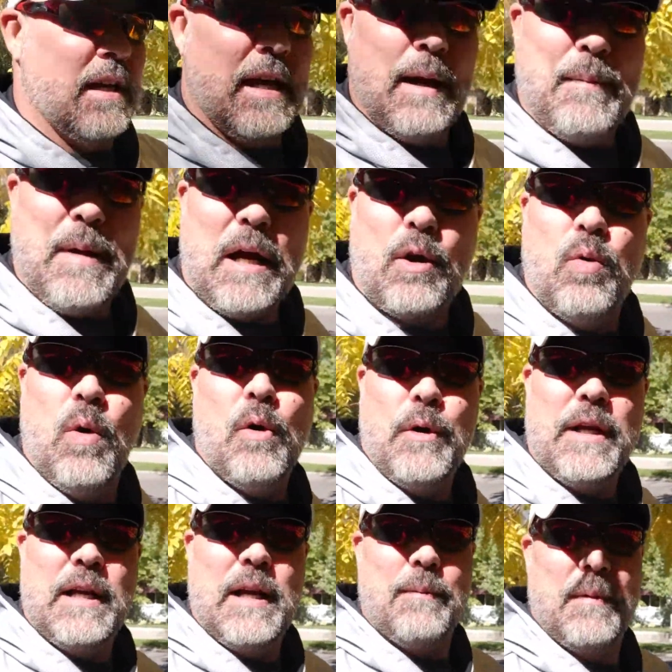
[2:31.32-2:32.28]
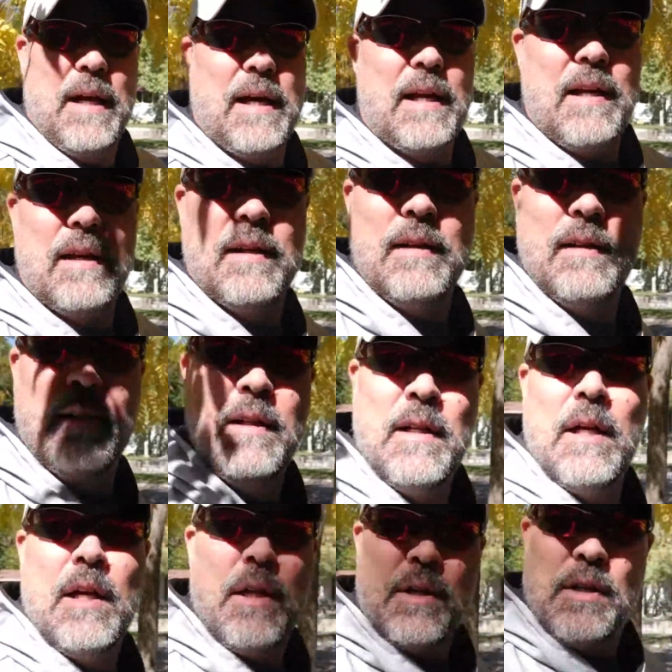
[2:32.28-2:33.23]
and I'm not quoting, I'm kind of
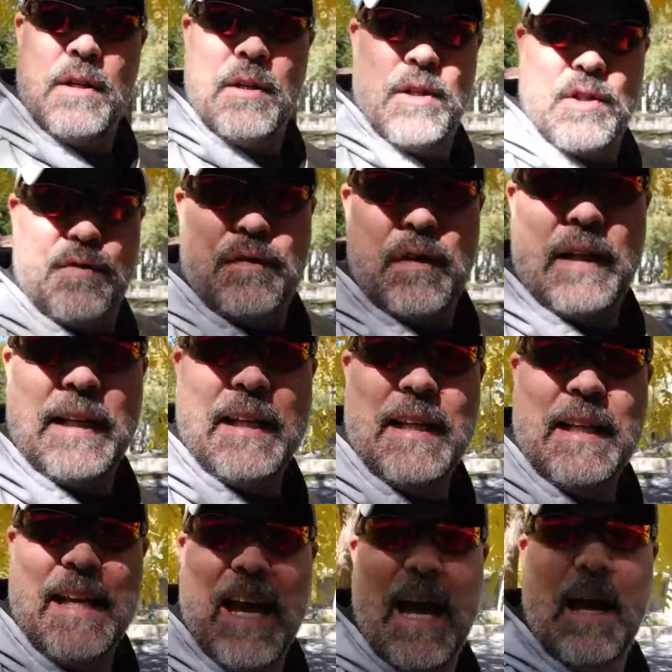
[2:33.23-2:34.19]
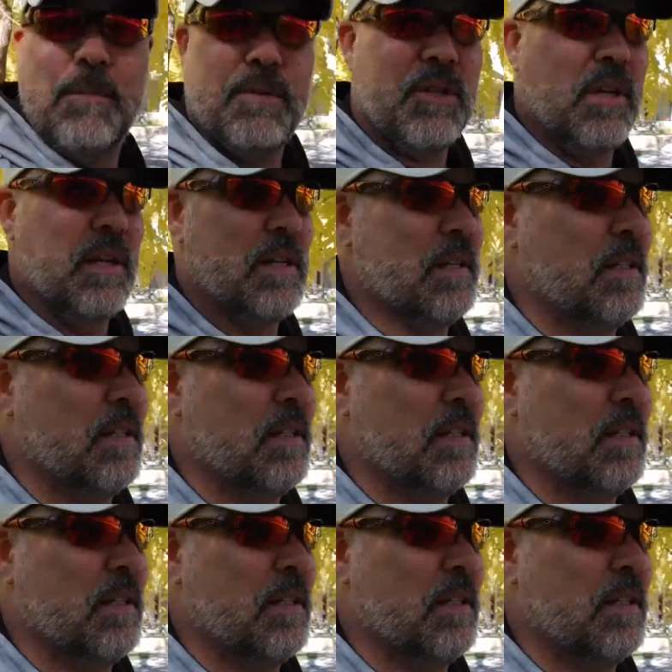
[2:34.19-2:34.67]
just filling in the gaps,